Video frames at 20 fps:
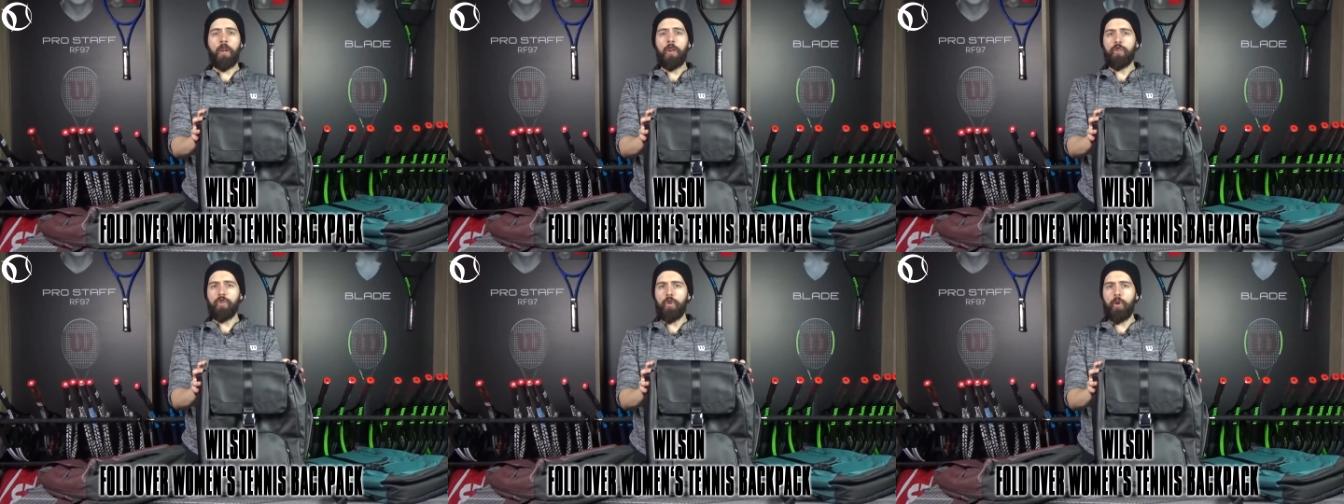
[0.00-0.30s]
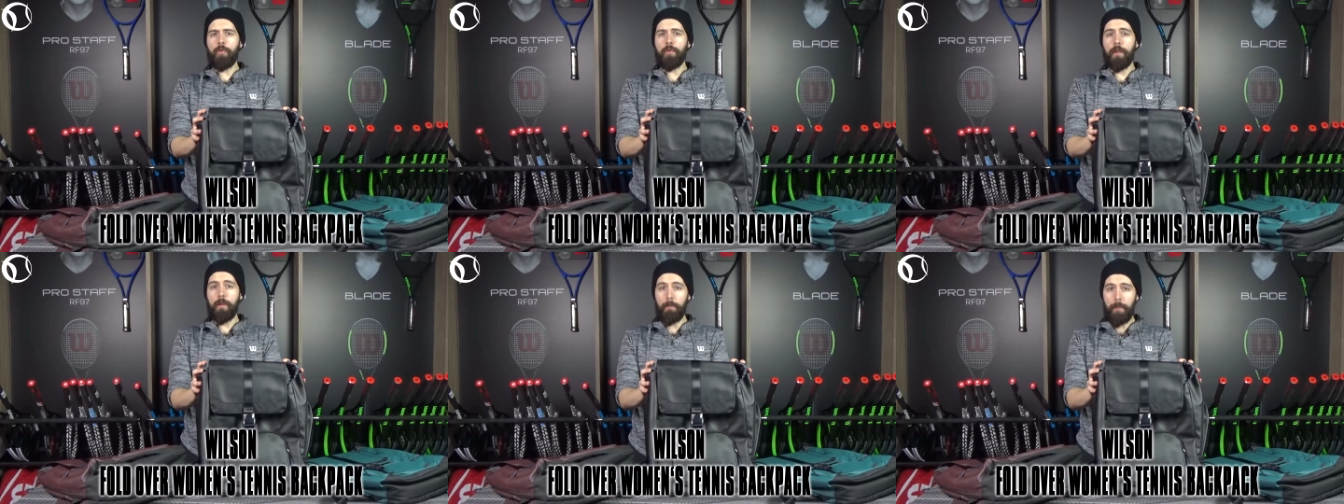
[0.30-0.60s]

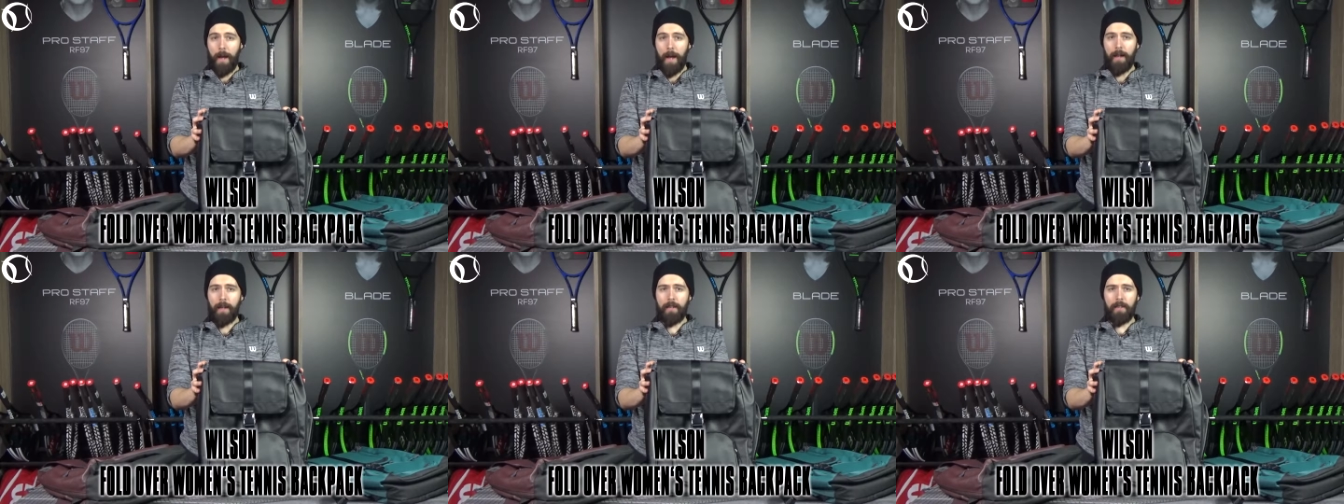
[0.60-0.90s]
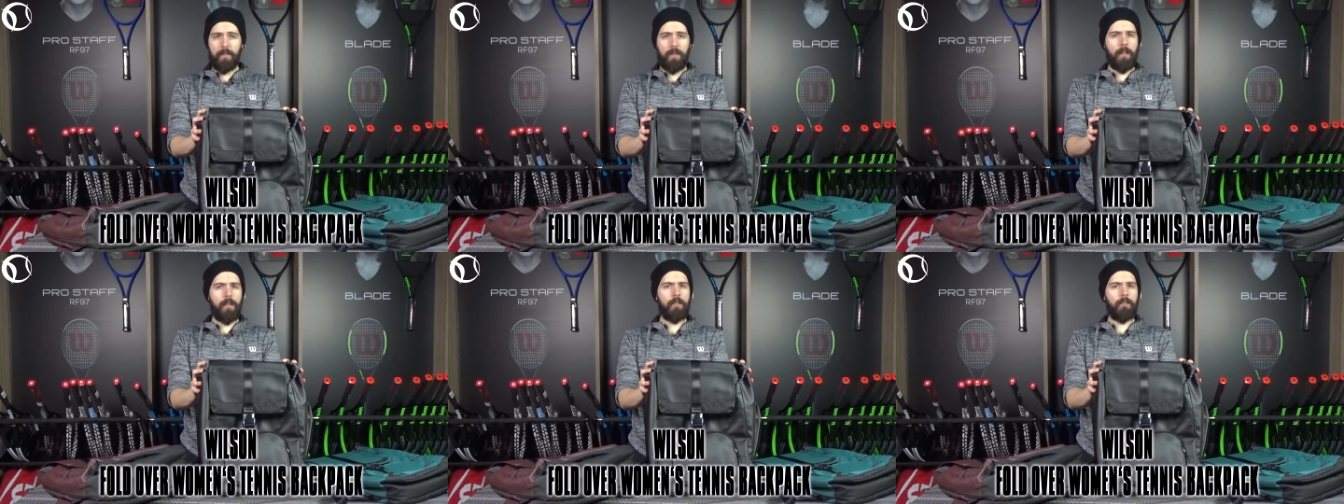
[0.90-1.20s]
so their bag
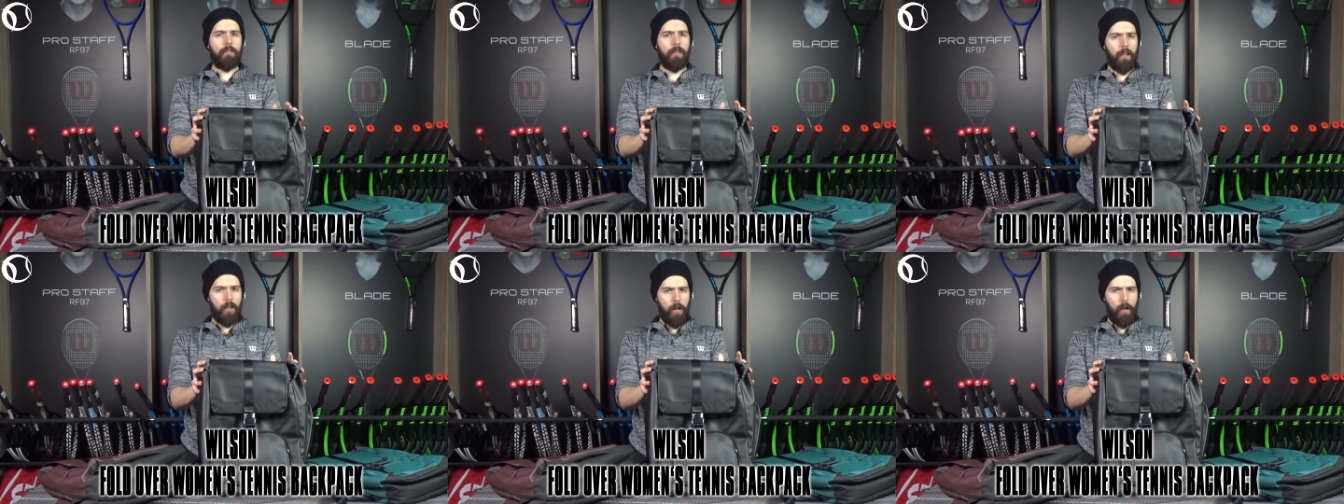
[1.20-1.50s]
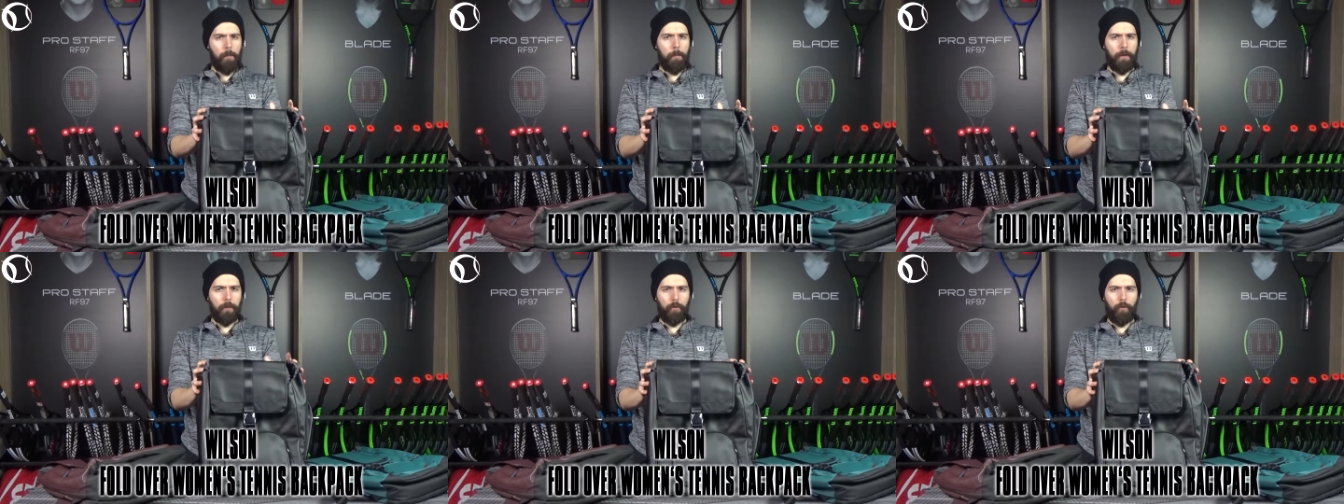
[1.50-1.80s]
is an
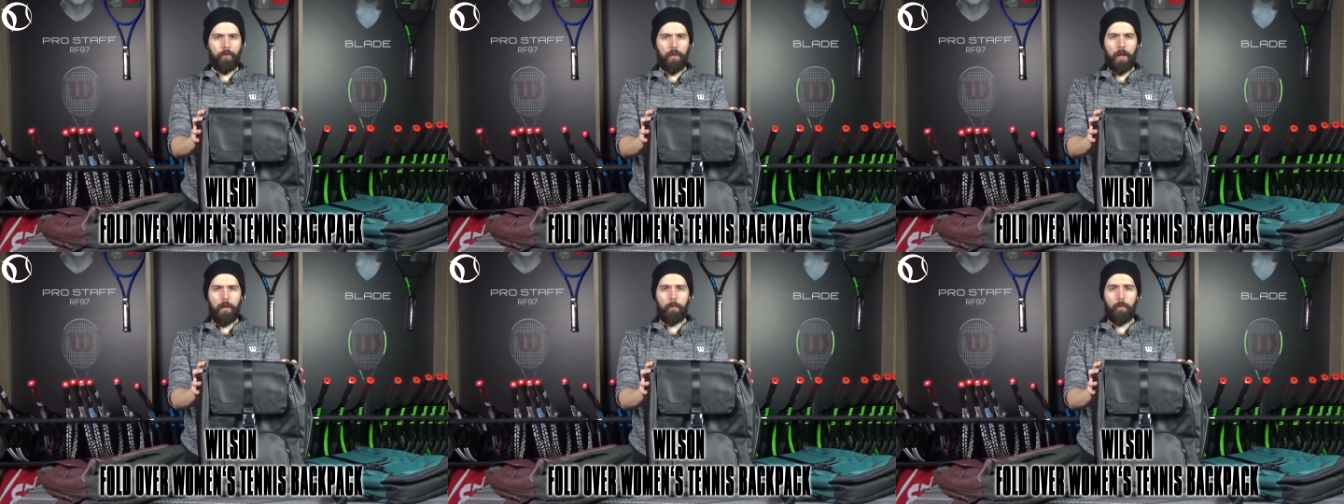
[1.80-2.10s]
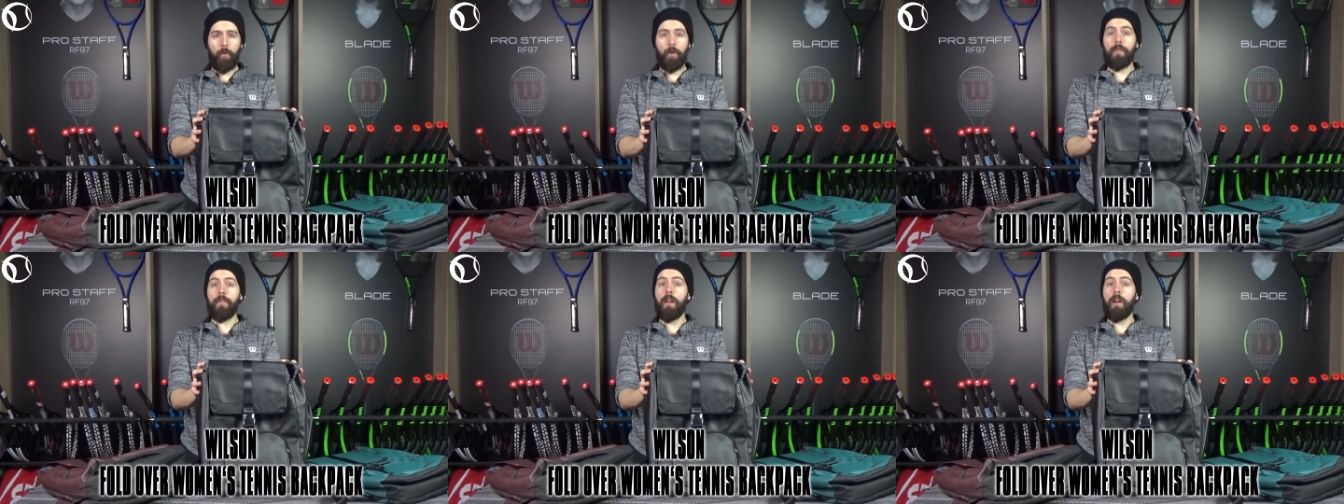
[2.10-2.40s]
integral part of them
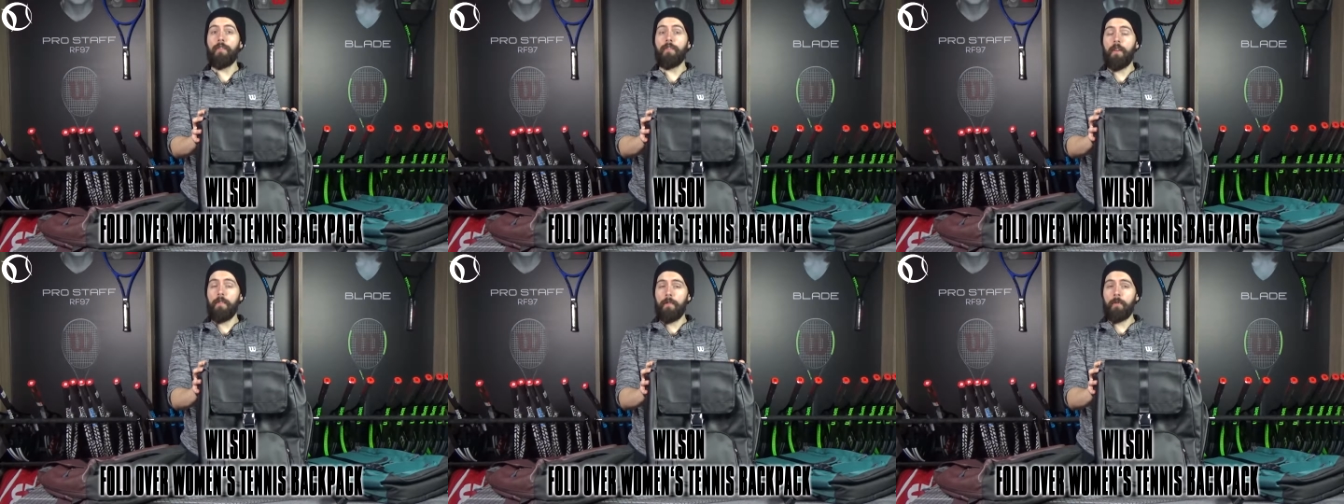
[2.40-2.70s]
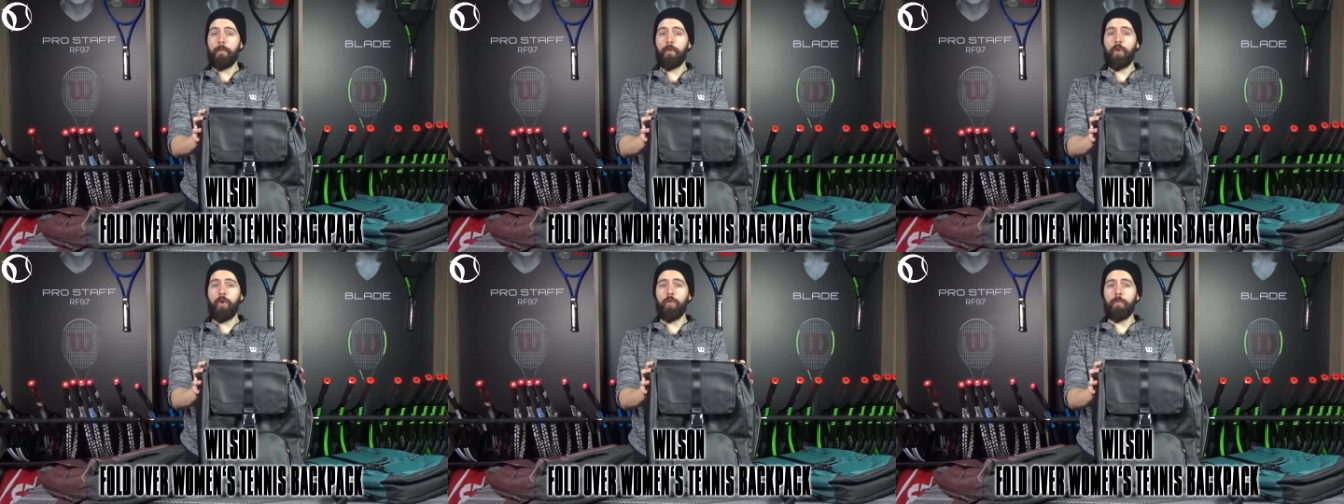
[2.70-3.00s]
when they are far
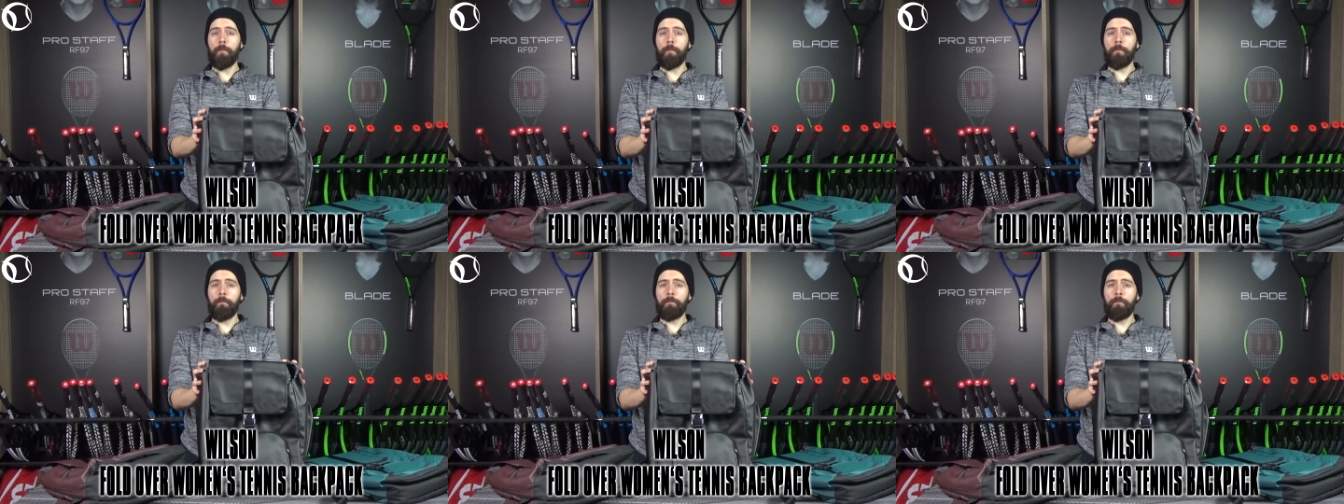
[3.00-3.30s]
from home.